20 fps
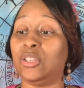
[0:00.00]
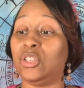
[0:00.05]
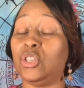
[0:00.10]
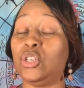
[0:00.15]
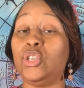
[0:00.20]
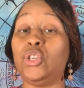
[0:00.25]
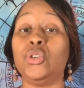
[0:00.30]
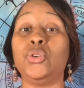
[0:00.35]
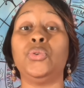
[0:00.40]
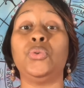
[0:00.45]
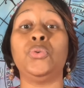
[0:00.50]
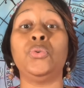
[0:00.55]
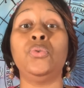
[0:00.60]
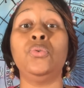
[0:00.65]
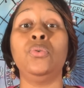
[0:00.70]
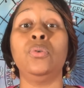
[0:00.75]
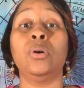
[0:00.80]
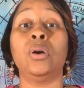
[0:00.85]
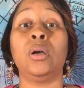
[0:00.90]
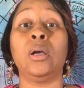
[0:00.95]

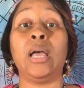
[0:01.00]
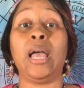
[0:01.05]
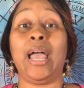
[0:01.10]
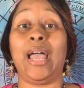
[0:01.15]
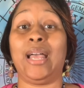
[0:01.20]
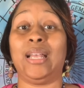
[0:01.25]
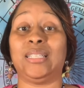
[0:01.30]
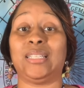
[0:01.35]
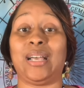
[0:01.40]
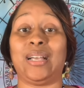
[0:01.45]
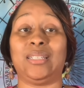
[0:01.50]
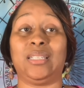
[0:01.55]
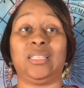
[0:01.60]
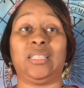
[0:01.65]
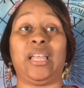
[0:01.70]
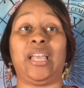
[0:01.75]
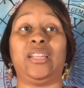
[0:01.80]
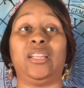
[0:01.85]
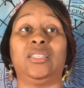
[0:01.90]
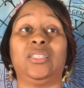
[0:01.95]
You, as I
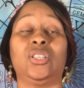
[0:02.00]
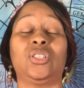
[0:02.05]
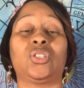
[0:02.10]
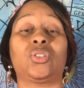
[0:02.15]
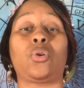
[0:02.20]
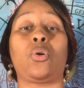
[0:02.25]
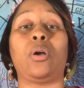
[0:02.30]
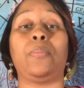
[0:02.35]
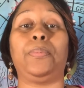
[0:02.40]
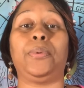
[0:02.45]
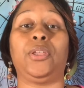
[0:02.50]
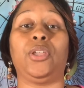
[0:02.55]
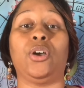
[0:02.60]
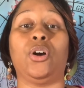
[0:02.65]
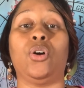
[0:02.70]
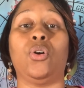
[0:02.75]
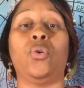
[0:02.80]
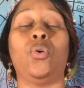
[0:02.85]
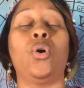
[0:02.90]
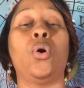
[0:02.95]
stated to
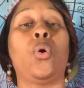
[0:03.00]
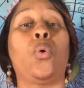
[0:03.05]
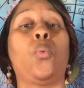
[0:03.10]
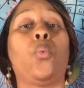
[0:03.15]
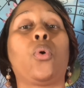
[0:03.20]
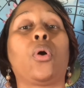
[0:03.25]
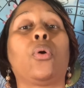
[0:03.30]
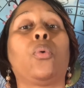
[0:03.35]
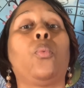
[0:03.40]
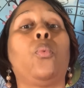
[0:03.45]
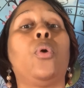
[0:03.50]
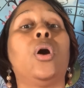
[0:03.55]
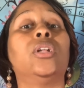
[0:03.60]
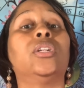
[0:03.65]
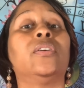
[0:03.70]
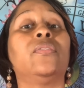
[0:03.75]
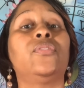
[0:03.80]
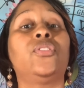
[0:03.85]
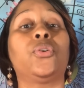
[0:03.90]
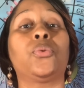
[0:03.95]
Scorpio, were
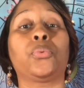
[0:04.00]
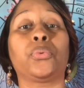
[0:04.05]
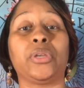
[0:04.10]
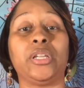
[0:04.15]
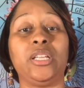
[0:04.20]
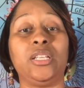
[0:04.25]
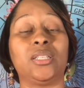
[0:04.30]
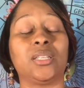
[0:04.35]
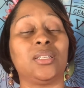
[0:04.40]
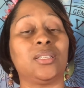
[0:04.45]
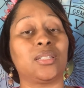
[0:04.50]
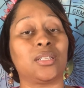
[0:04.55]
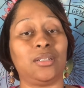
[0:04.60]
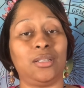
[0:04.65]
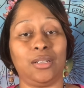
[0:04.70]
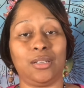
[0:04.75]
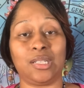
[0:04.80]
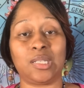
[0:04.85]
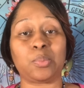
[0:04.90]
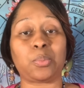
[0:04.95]
one of the reasons
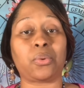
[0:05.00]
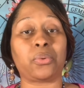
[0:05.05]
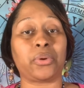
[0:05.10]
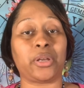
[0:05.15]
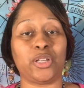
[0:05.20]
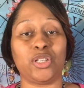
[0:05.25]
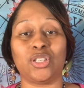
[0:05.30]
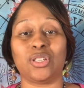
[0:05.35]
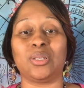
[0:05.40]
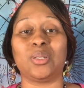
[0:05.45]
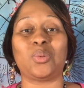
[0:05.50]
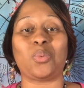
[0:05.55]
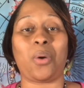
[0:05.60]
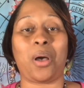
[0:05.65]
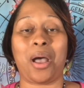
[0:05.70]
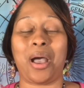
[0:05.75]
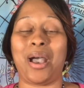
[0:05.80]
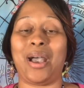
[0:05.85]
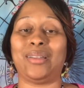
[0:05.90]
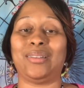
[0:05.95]
and inspirations
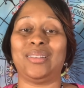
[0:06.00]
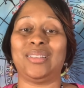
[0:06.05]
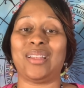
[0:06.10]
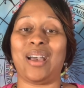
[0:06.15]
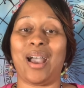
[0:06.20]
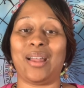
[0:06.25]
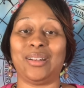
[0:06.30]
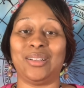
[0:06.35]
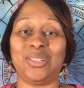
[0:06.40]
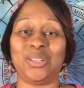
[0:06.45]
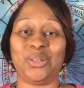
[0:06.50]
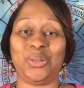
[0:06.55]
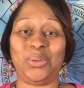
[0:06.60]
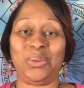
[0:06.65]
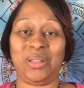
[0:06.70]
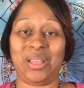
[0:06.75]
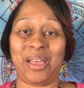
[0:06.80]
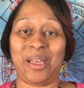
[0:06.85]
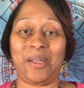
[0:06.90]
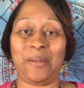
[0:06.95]
why I decided to
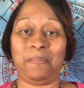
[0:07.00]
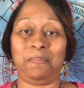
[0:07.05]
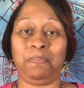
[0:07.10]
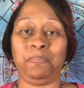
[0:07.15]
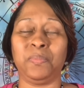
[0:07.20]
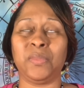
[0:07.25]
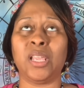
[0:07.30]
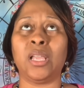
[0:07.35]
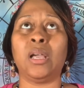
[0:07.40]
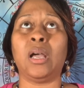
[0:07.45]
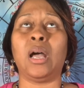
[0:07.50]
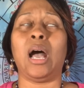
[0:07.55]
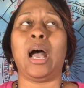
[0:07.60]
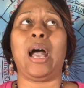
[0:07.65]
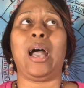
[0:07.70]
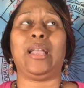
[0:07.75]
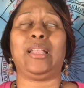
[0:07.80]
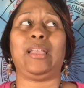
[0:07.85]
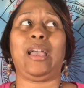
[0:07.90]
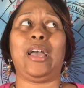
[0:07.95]
do that.
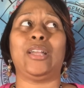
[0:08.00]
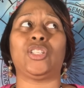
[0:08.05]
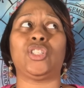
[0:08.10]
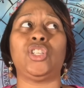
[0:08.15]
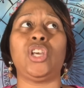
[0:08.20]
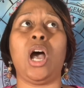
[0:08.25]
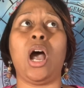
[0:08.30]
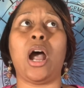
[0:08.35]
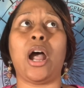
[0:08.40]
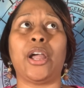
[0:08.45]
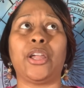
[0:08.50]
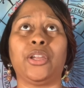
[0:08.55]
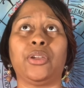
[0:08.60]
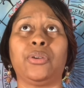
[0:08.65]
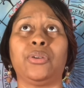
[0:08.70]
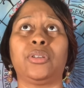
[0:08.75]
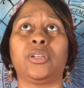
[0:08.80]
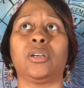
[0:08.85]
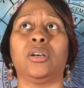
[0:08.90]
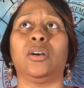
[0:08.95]
I got
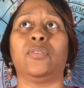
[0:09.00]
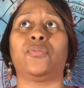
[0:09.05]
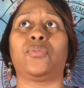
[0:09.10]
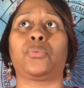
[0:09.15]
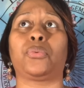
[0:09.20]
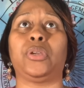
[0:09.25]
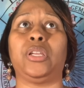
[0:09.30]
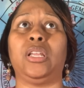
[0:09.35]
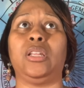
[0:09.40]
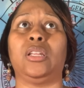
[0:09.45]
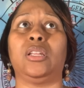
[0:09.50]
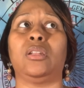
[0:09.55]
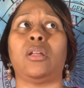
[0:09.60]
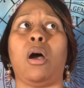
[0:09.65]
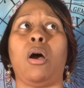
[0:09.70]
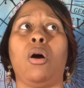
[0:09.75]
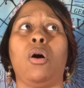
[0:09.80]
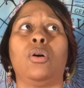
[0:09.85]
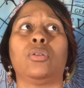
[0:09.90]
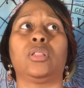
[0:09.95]
tired of reading
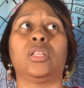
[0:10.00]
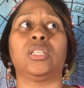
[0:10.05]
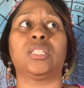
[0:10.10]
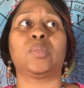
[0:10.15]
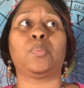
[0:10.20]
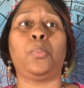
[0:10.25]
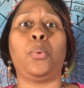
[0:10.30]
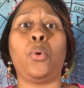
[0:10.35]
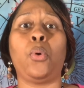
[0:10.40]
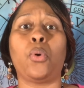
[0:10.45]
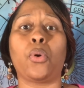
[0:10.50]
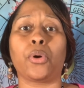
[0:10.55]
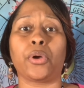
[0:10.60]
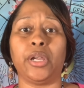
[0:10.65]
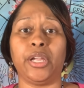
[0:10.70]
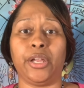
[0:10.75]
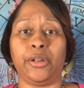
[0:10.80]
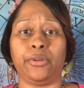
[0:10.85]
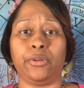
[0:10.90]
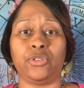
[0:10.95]
all this poor
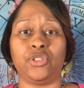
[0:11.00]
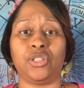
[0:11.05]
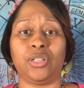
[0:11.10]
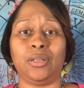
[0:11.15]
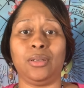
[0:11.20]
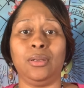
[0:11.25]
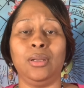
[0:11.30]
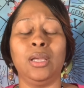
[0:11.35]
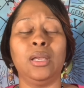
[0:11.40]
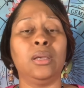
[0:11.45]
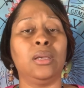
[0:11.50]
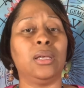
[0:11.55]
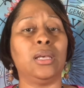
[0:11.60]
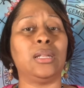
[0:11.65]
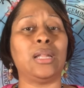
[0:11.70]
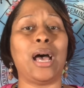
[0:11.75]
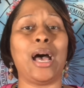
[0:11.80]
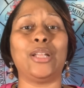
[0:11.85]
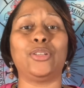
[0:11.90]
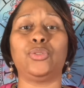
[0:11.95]
energy,
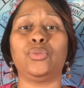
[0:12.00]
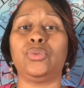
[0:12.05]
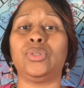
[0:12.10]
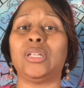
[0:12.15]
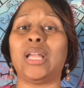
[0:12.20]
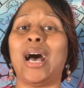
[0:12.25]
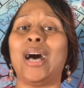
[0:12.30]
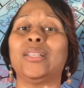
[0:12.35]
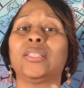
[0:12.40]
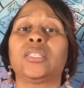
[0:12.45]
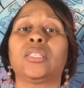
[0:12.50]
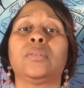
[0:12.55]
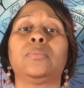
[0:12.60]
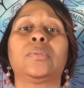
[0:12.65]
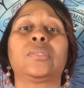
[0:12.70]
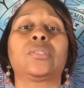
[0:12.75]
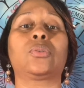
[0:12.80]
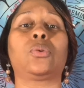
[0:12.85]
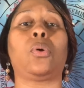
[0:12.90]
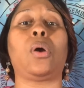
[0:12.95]
and I do not
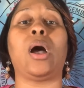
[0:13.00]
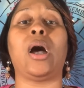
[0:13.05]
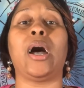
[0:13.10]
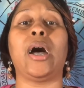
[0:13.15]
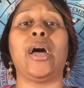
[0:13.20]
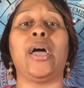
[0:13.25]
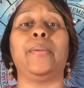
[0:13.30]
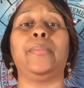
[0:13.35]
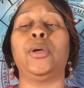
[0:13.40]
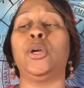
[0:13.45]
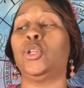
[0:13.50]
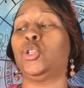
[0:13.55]
subscribe